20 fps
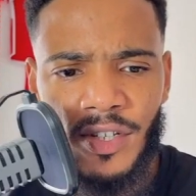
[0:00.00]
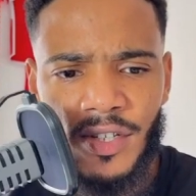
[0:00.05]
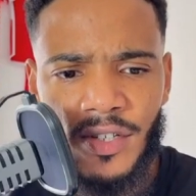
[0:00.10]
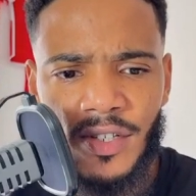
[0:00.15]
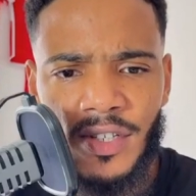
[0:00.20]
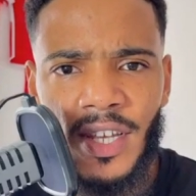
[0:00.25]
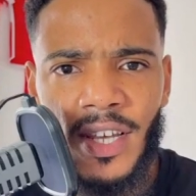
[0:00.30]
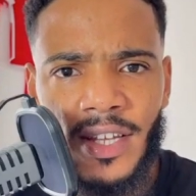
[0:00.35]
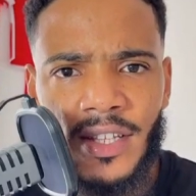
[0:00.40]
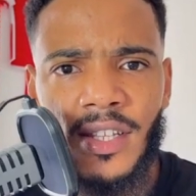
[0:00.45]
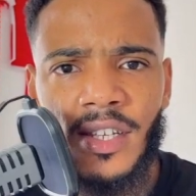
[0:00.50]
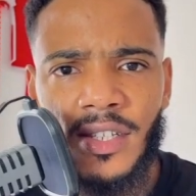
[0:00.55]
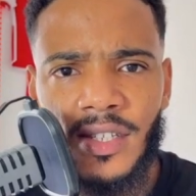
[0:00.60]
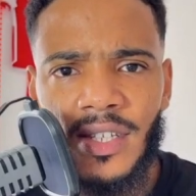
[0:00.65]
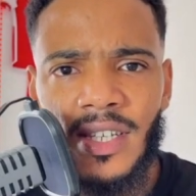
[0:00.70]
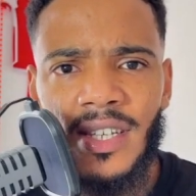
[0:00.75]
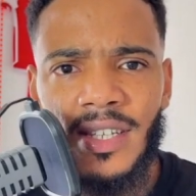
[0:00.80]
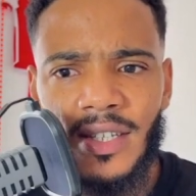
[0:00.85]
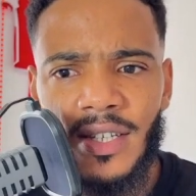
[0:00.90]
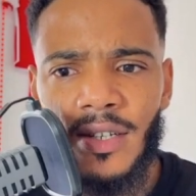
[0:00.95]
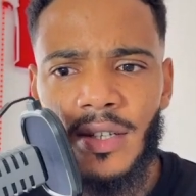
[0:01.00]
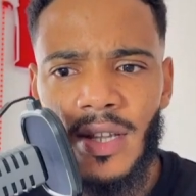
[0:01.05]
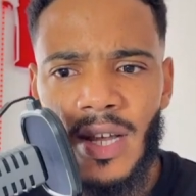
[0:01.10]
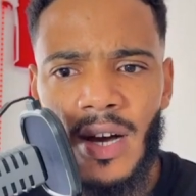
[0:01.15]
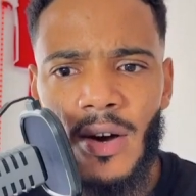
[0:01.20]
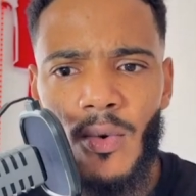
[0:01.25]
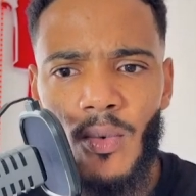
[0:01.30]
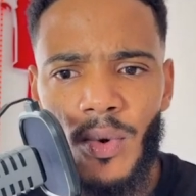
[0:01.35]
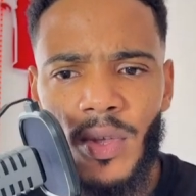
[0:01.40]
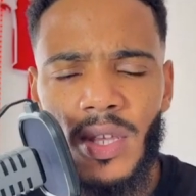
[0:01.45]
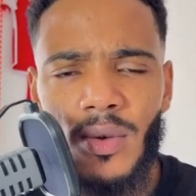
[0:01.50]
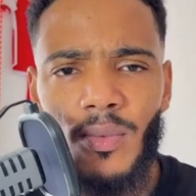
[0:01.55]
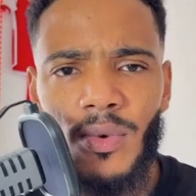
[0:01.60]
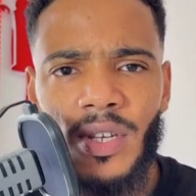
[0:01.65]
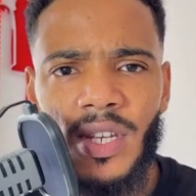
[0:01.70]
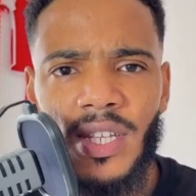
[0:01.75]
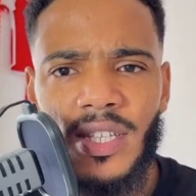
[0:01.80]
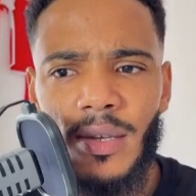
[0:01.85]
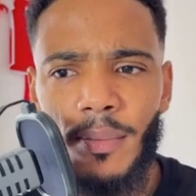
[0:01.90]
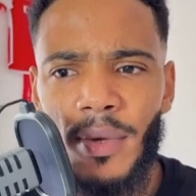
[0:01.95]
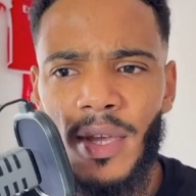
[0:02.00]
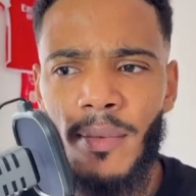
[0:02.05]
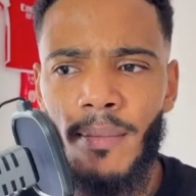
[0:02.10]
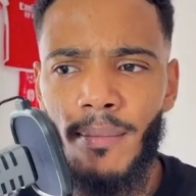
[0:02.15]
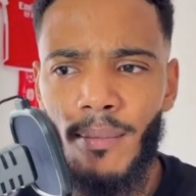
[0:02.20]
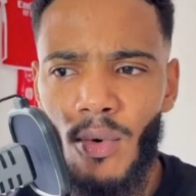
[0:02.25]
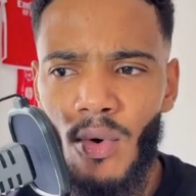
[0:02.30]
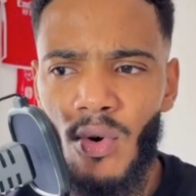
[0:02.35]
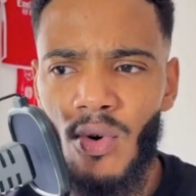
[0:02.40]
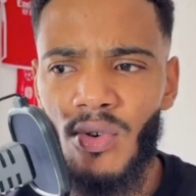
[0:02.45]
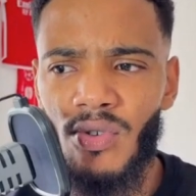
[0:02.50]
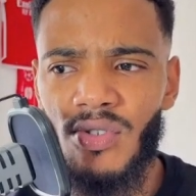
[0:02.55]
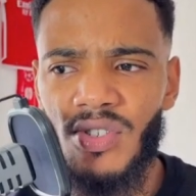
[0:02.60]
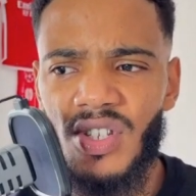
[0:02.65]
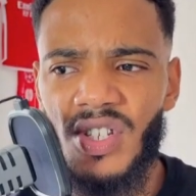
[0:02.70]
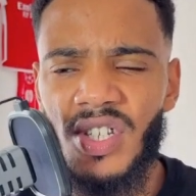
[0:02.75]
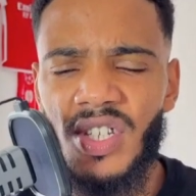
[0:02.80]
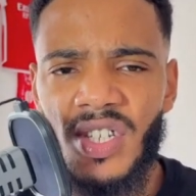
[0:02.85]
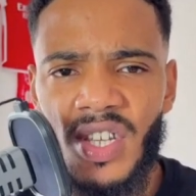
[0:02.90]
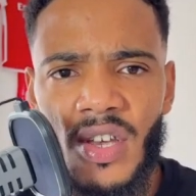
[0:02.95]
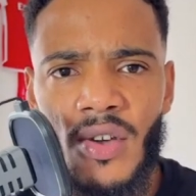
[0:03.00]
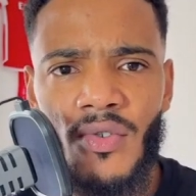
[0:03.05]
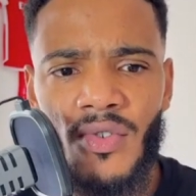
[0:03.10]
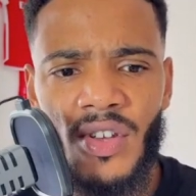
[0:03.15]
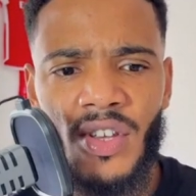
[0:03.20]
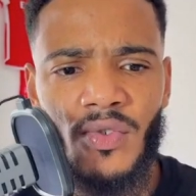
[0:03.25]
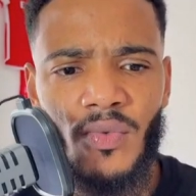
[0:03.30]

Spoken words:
it. This season now, we need to be more serious.